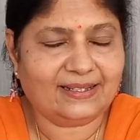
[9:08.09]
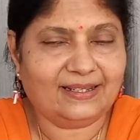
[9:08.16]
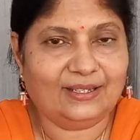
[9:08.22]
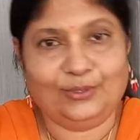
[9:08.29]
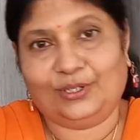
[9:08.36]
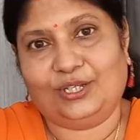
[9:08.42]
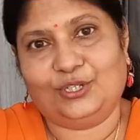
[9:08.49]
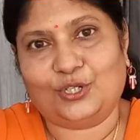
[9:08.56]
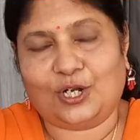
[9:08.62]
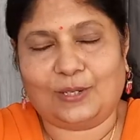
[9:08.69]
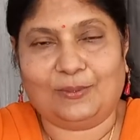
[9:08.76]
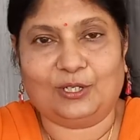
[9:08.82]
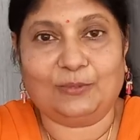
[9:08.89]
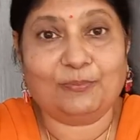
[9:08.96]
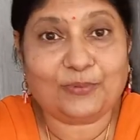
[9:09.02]
You can talk
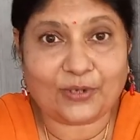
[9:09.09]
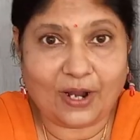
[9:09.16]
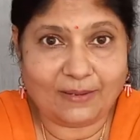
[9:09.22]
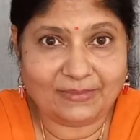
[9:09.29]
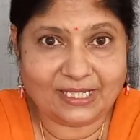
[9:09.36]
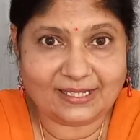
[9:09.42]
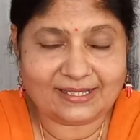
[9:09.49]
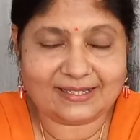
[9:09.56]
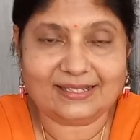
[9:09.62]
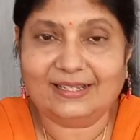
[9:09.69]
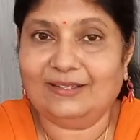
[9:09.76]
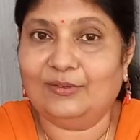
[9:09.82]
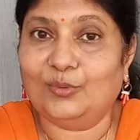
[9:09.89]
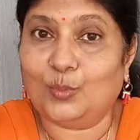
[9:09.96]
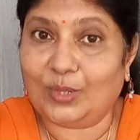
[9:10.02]
about a promise,
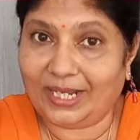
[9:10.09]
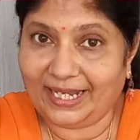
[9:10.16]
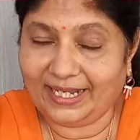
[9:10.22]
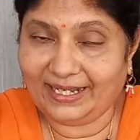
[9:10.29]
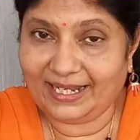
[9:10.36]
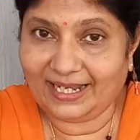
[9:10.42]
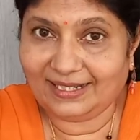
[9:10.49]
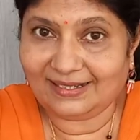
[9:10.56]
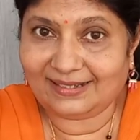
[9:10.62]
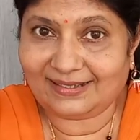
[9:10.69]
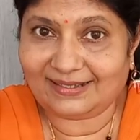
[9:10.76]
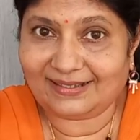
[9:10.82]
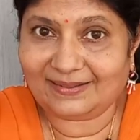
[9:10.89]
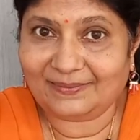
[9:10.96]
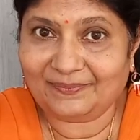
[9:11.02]
willingness,